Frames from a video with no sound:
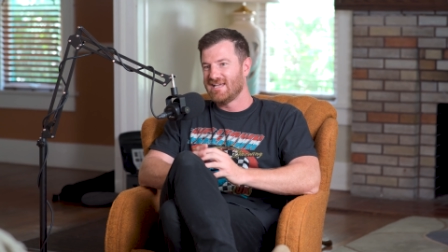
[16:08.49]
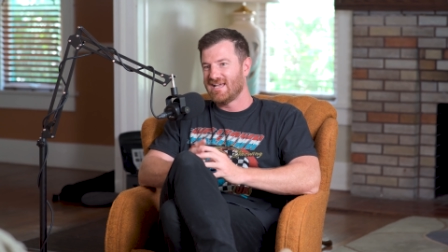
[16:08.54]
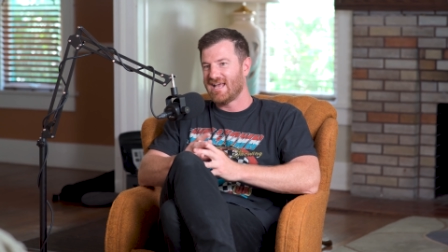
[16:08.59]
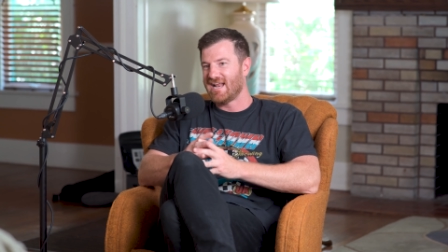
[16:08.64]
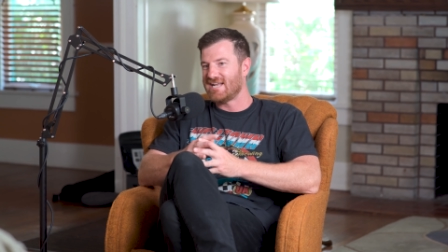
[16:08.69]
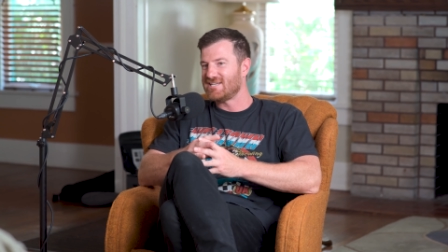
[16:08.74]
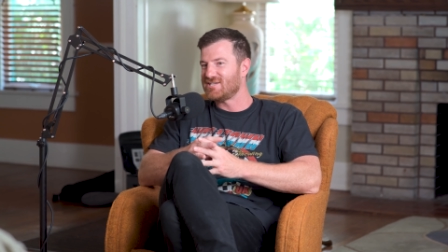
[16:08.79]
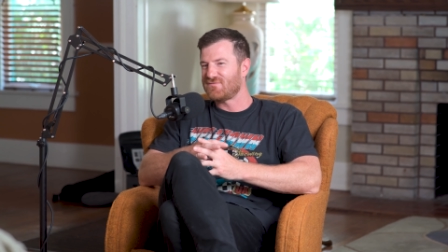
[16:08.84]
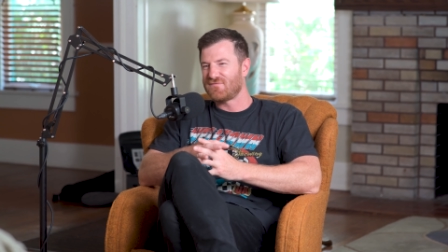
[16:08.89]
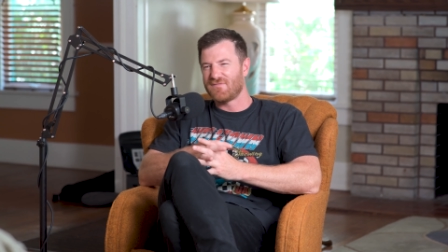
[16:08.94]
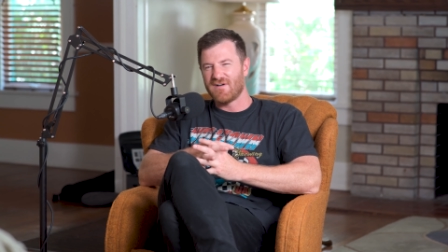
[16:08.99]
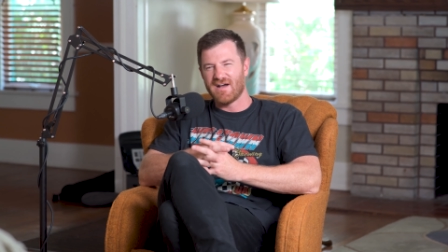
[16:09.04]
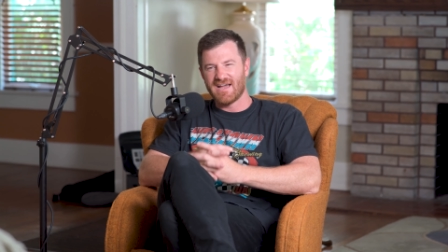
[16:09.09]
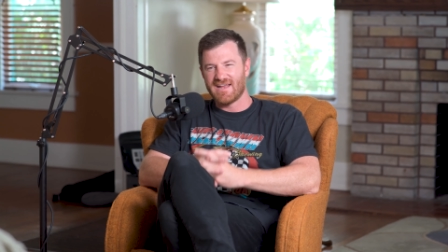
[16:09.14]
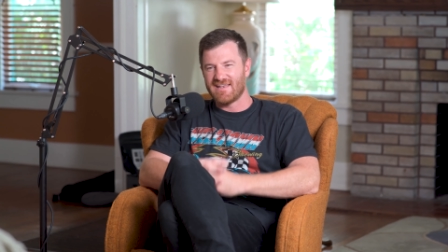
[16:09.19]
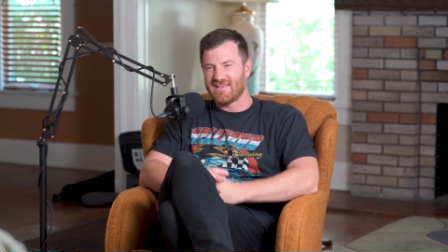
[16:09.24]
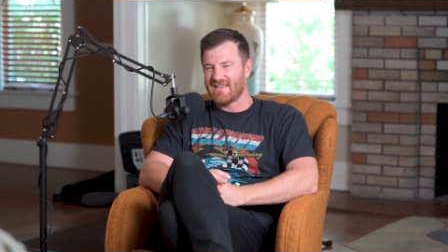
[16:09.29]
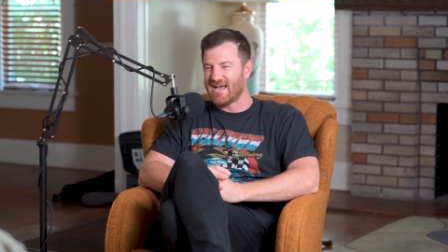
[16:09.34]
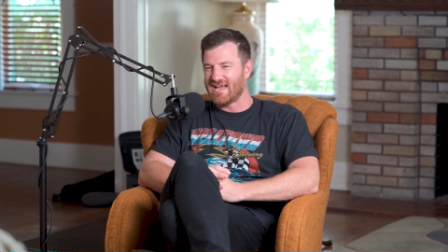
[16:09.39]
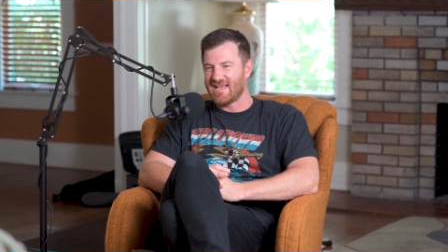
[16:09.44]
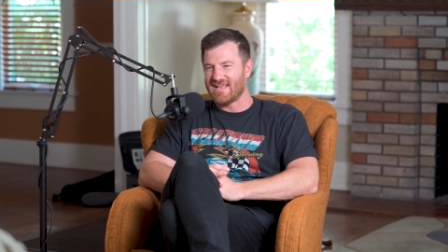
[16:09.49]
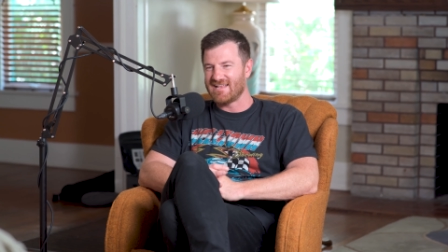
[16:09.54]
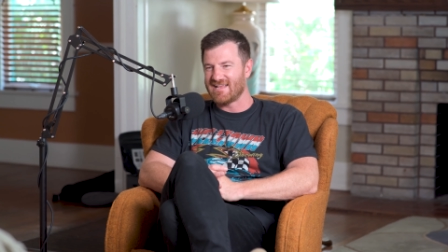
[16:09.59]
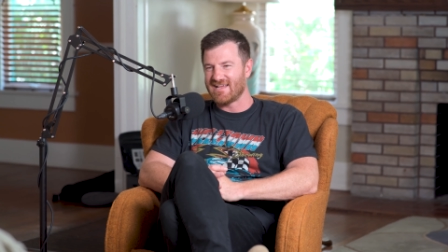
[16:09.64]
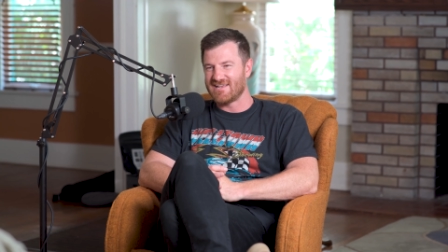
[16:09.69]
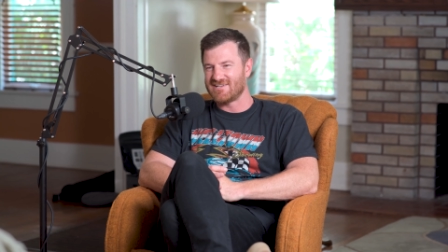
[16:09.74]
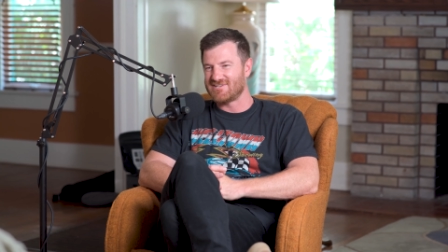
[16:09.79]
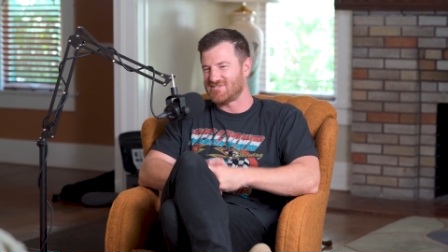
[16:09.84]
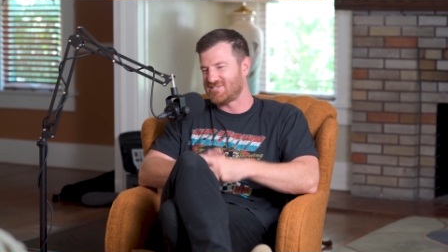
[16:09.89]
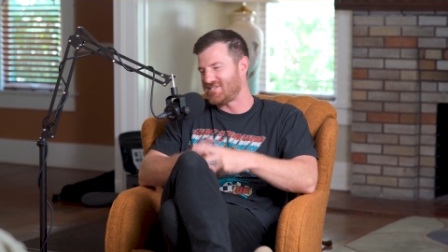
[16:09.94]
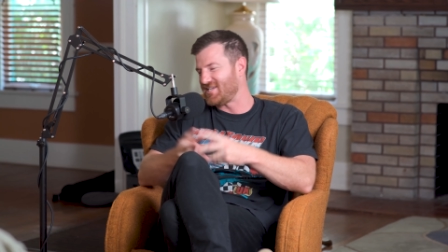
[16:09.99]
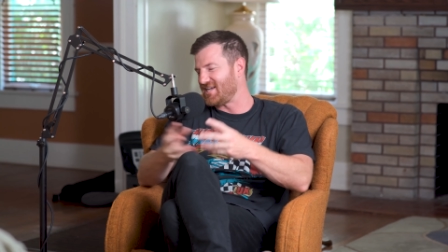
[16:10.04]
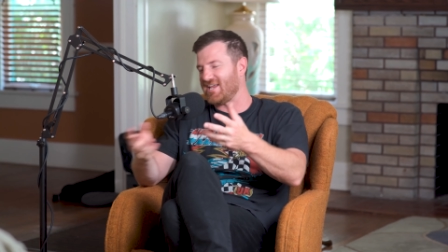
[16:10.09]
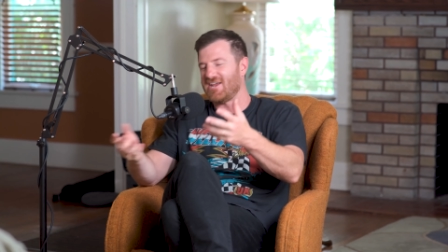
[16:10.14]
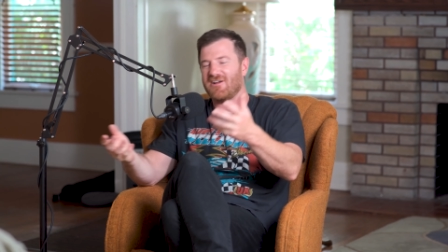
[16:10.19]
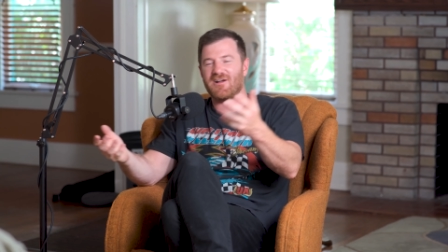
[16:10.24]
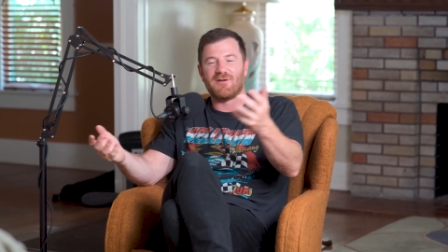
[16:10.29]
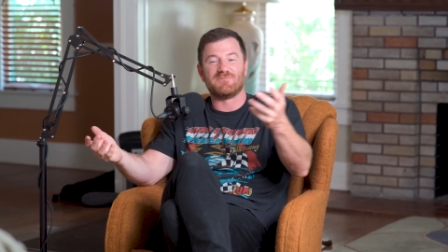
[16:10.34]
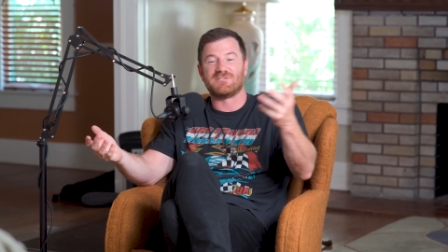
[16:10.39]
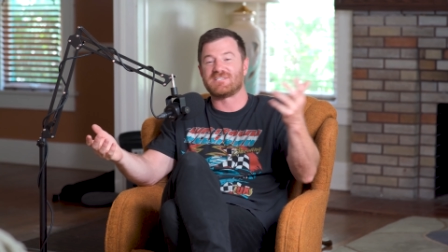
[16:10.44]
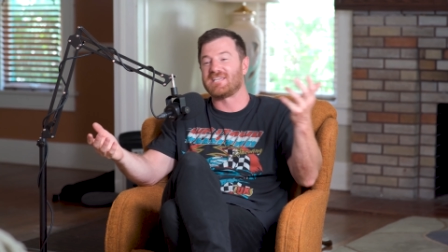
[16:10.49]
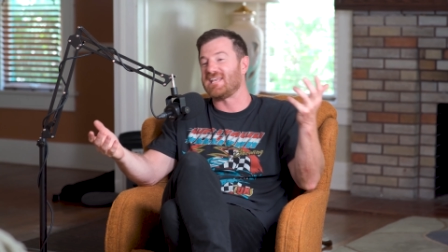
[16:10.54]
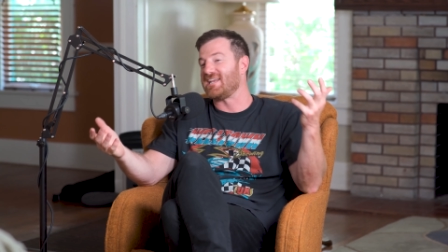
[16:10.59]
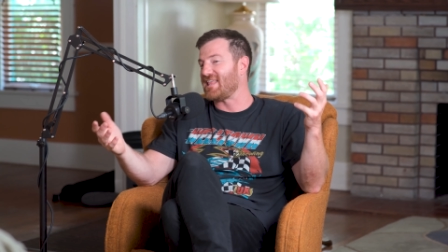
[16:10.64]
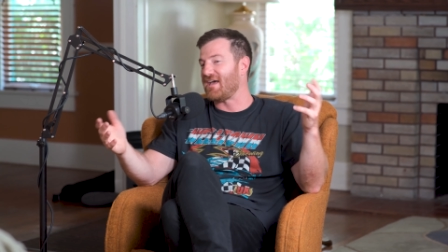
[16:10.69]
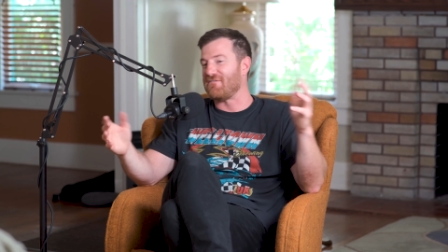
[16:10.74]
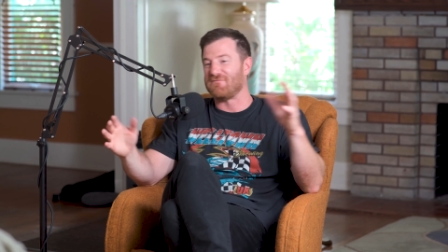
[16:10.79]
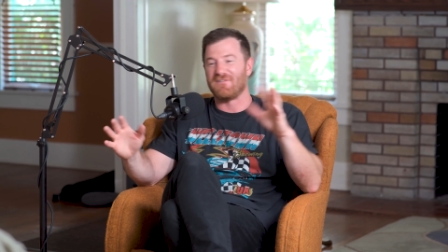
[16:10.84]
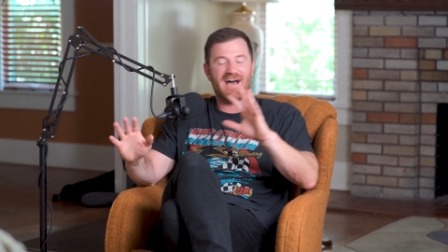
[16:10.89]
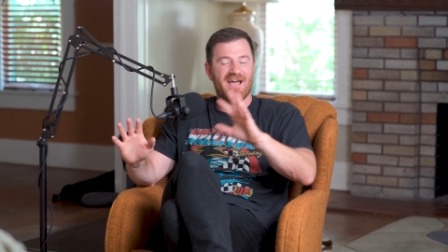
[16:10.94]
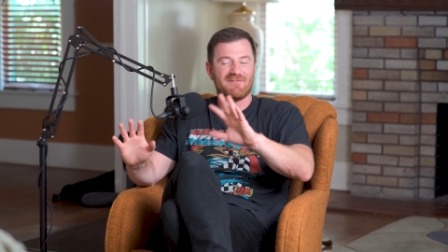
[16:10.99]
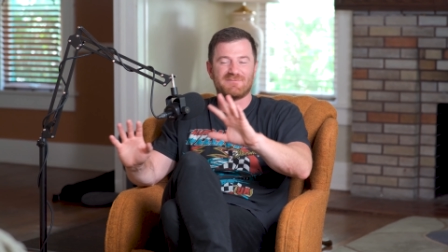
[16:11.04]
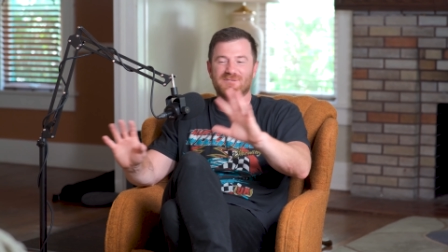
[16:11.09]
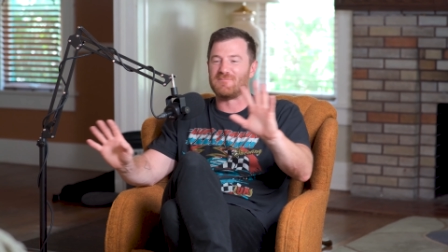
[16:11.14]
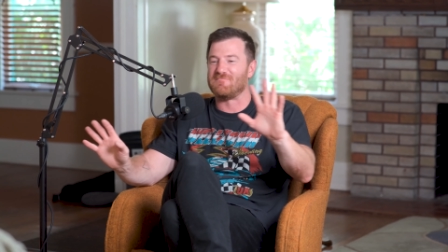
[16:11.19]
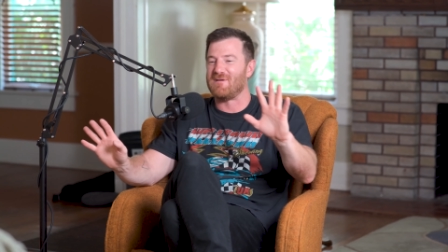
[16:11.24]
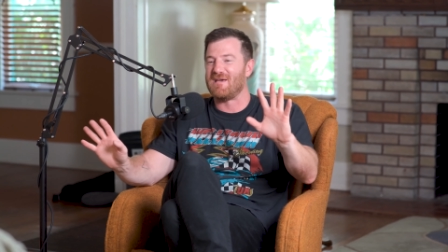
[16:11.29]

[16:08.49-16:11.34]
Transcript: And I just find I, I sitting here, I'm just getting that vibe. So